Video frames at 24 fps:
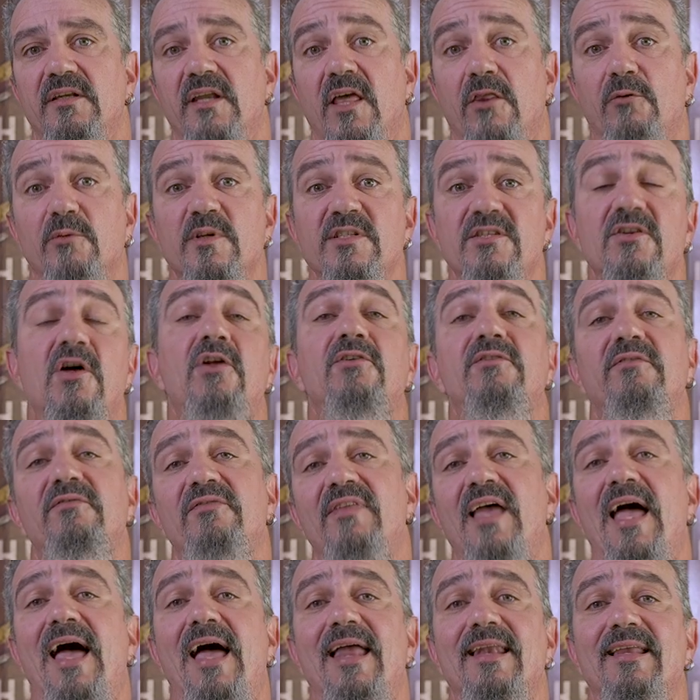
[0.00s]
Now the result
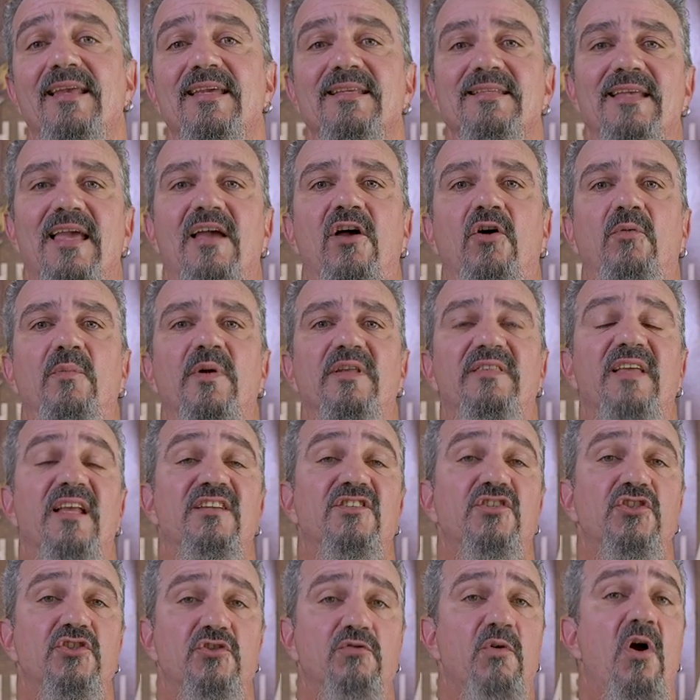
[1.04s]
of that is a helmet
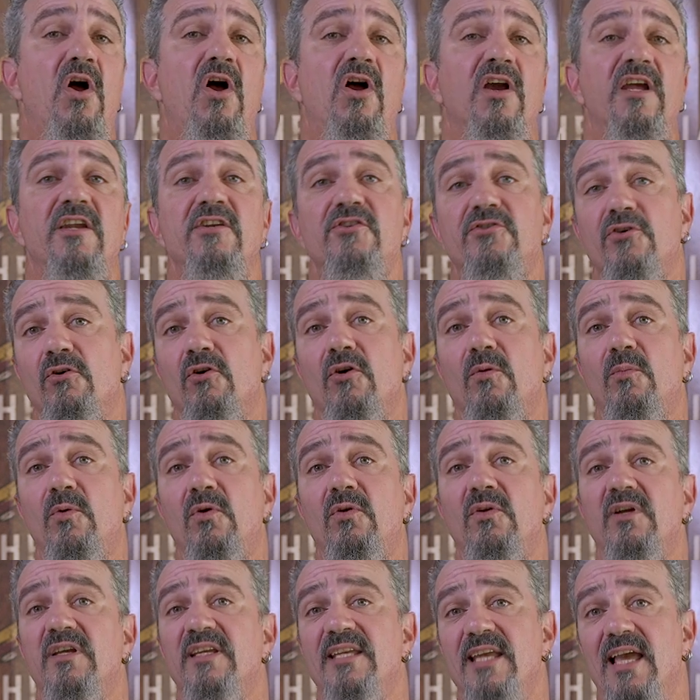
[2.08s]
that's strong and
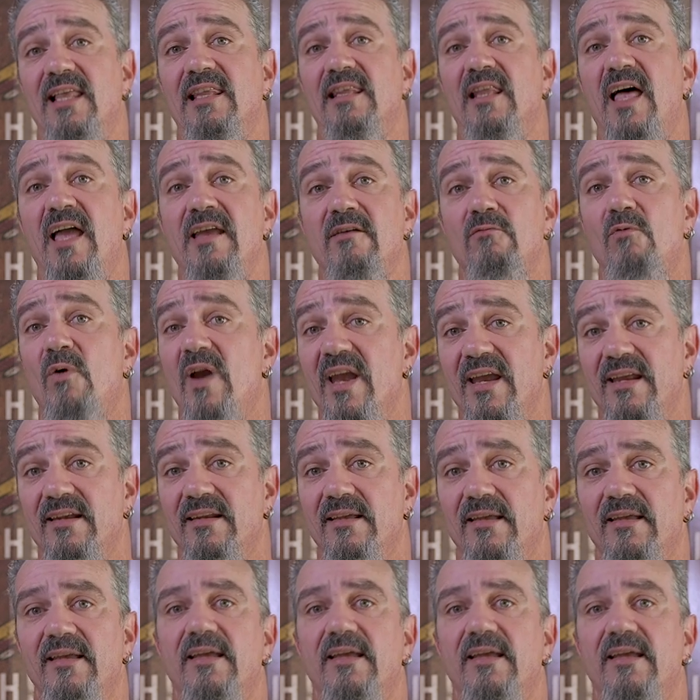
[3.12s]
durable, yet lightweight.